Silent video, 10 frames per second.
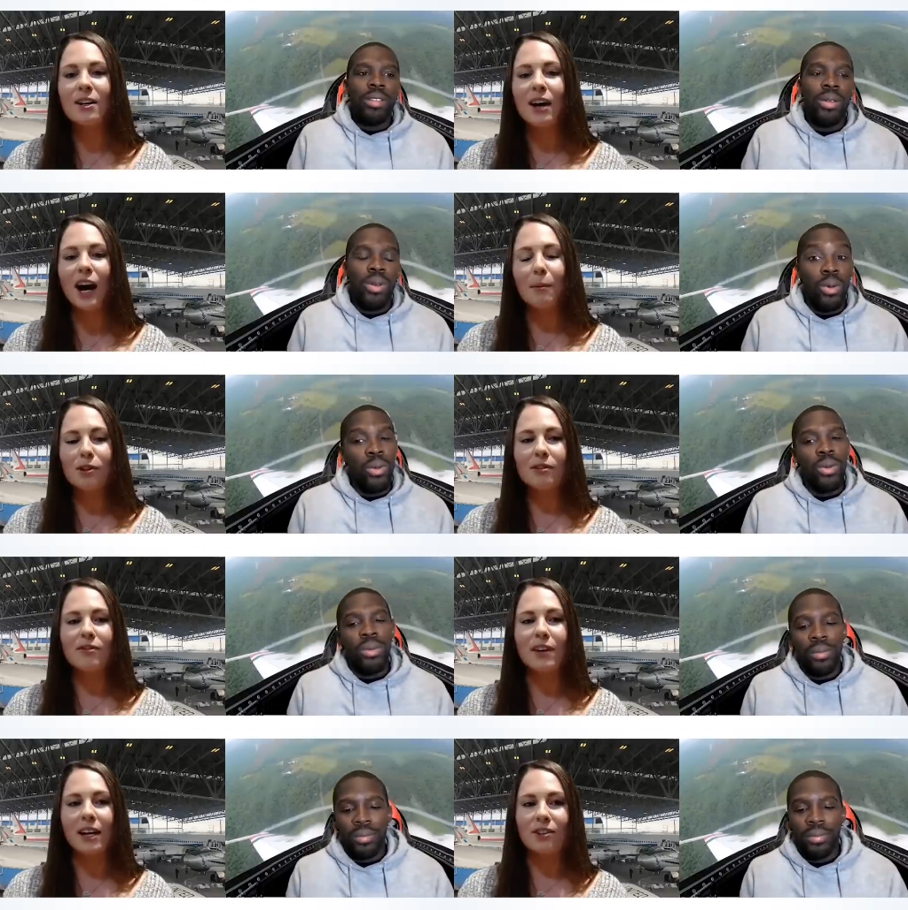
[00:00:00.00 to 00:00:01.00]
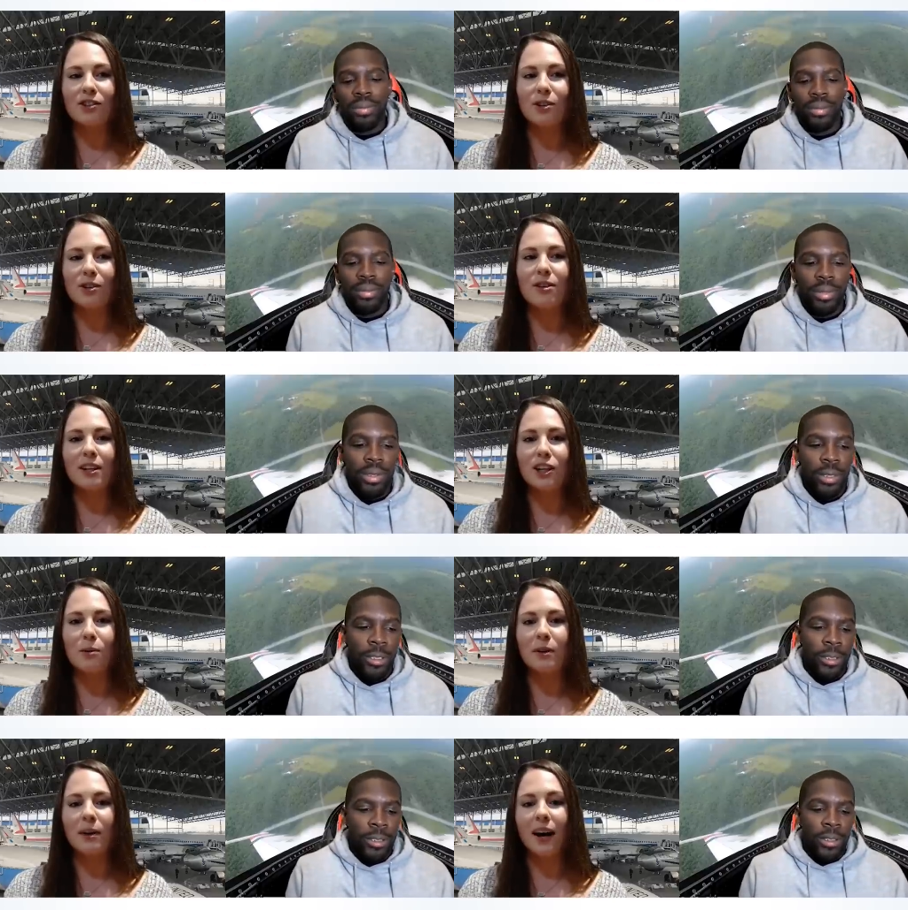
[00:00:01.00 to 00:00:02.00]
Speaker 1: How much advantage do you think you
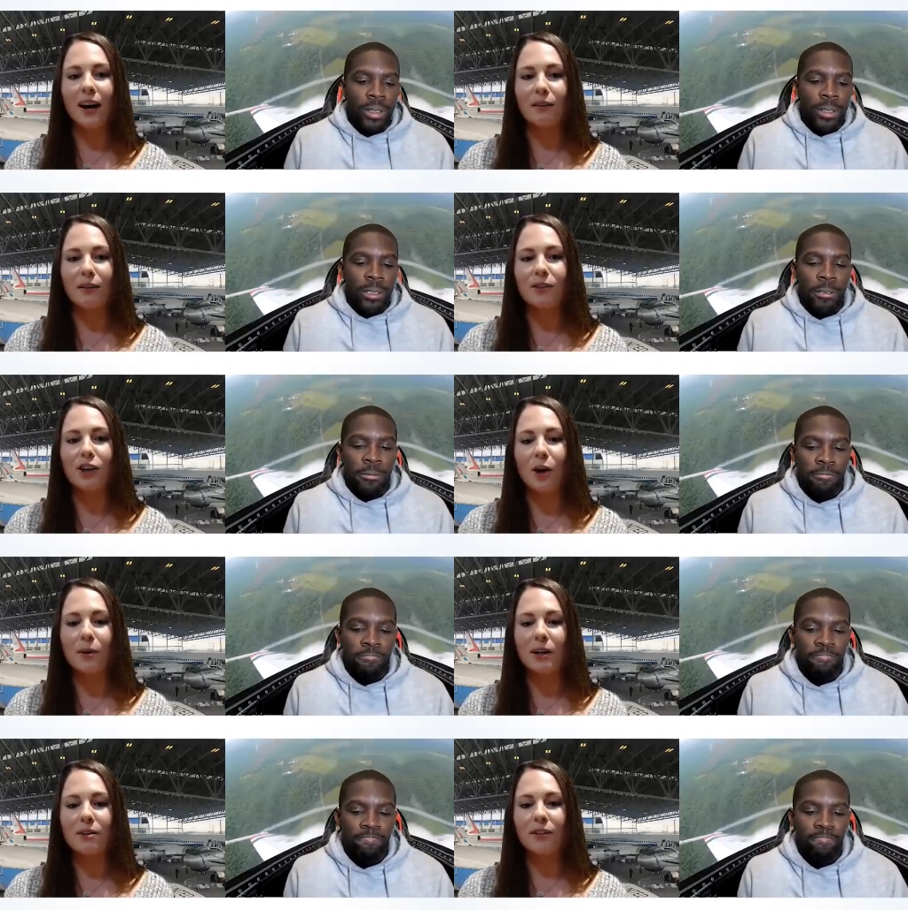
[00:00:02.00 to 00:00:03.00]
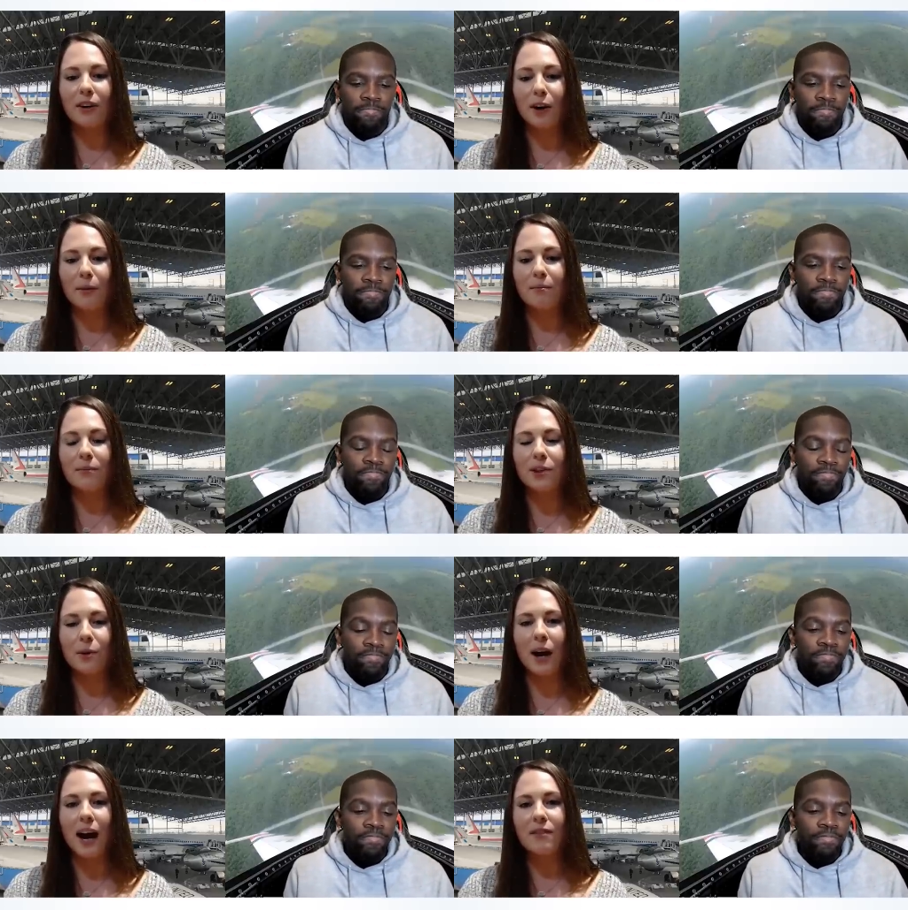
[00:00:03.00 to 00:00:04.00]
would have going from you know
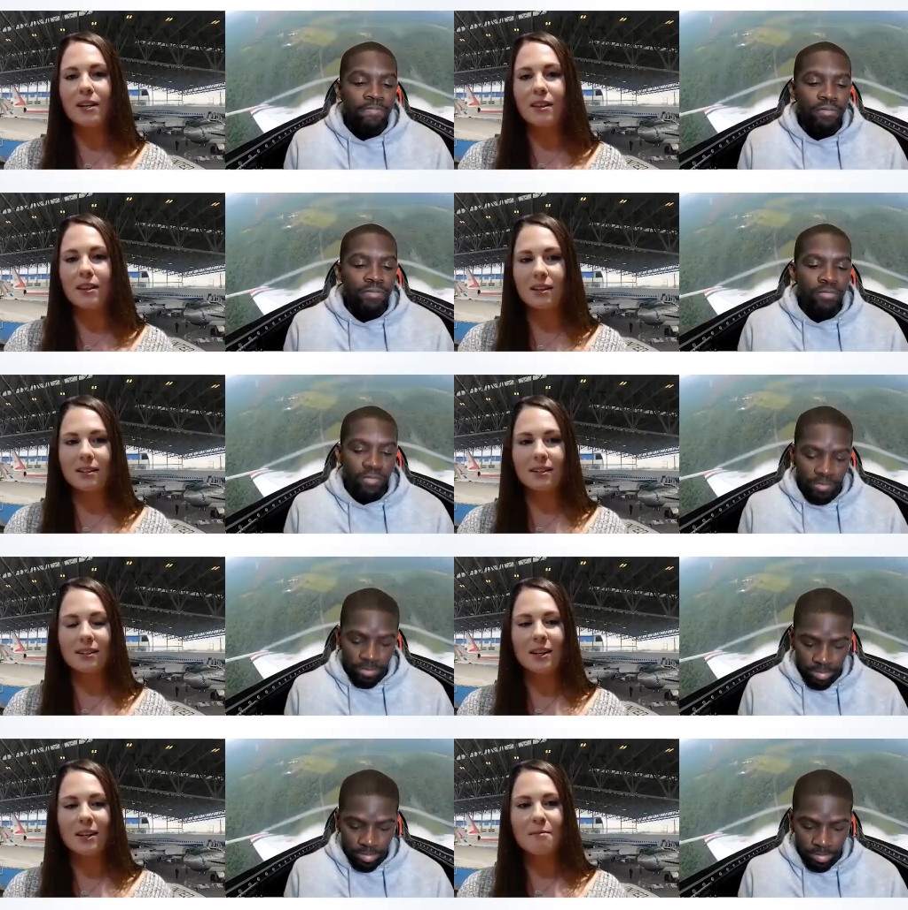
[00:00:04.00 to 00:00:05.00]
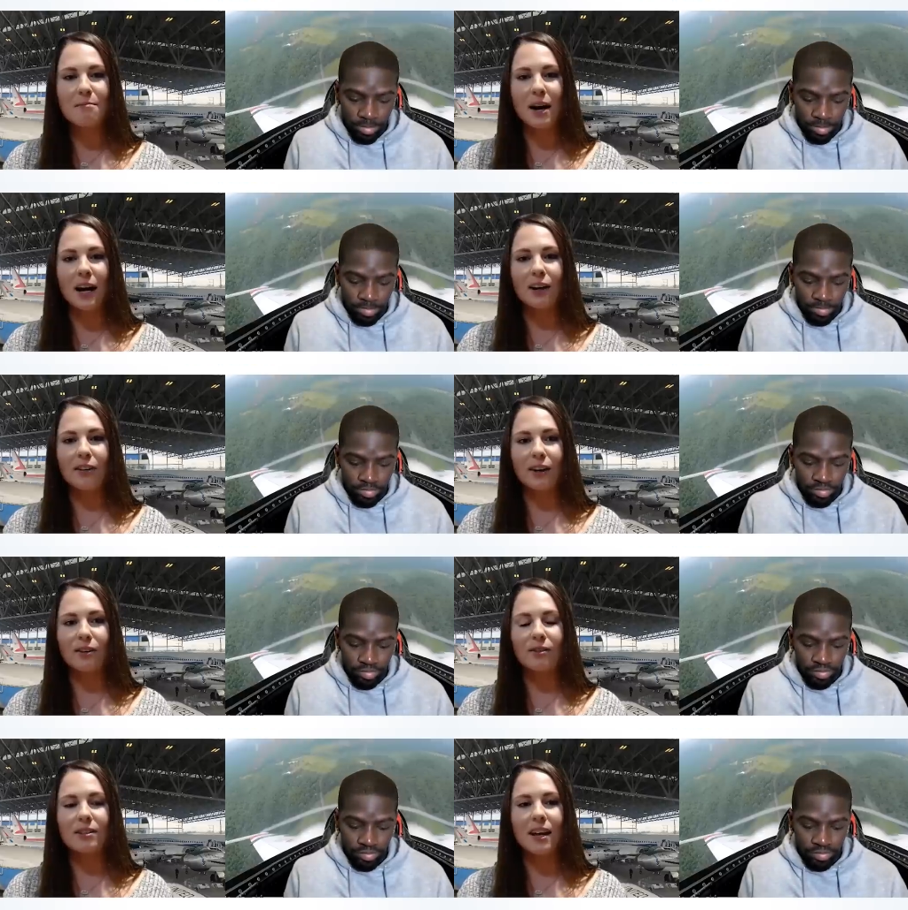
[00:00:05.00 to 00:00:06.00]
having this
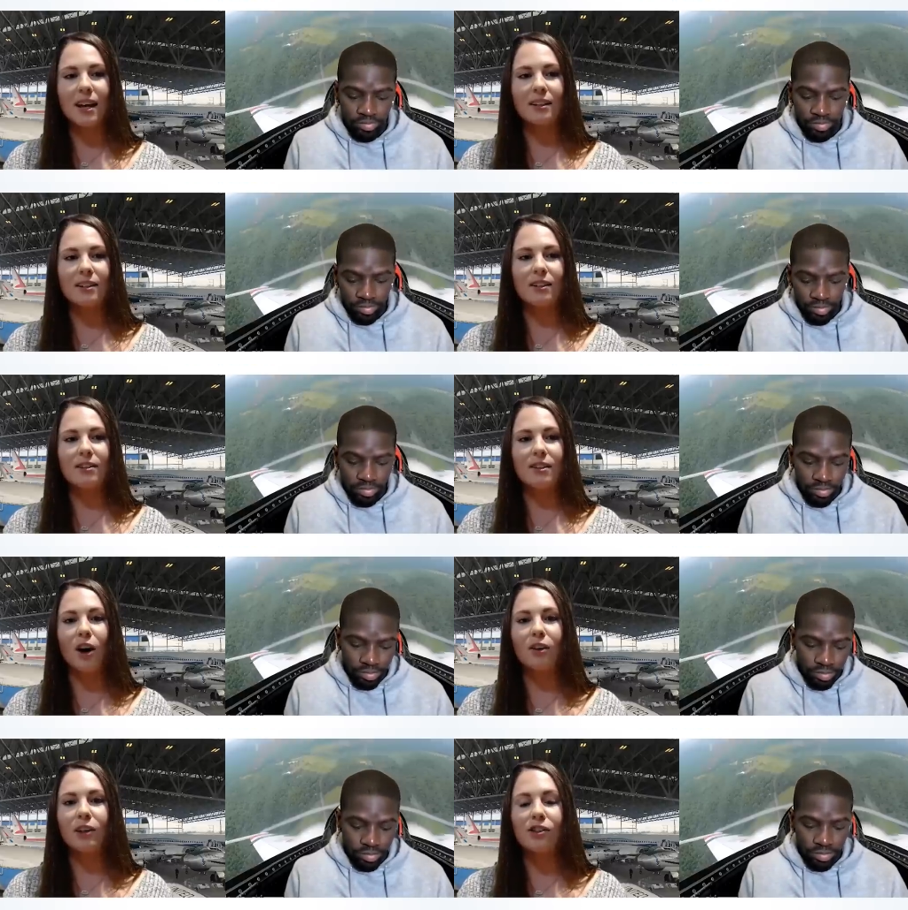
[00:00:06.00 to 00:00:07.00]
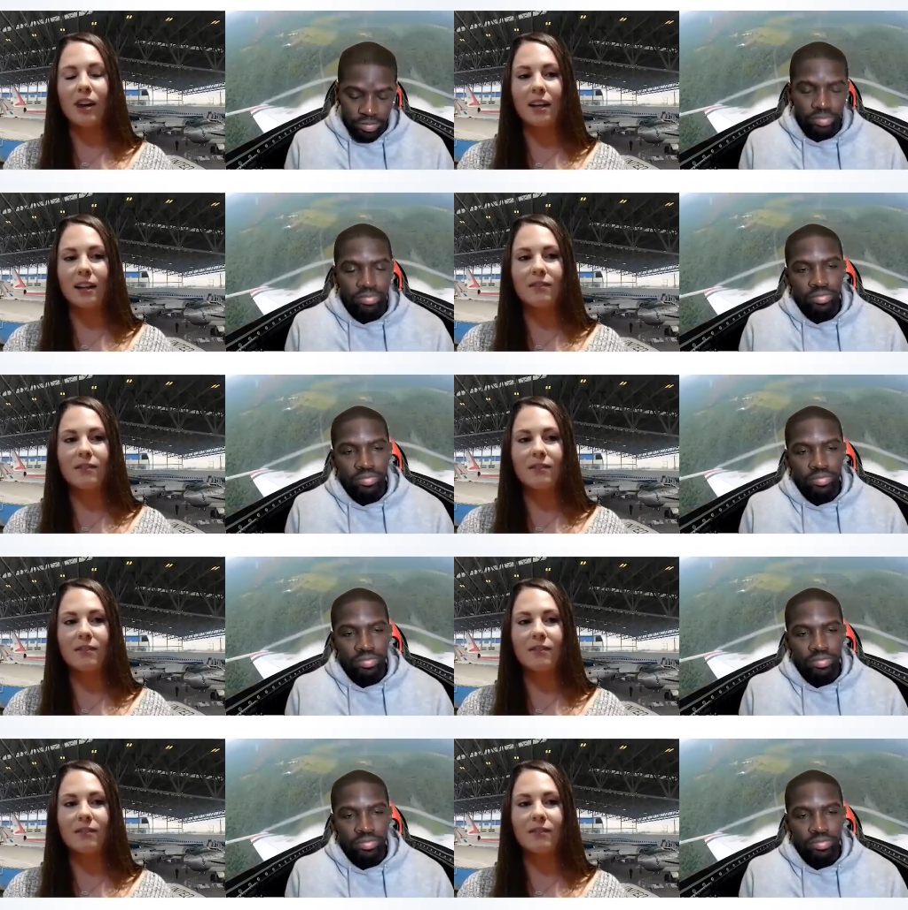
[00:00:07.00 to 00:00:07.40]
background and knowledge ahead of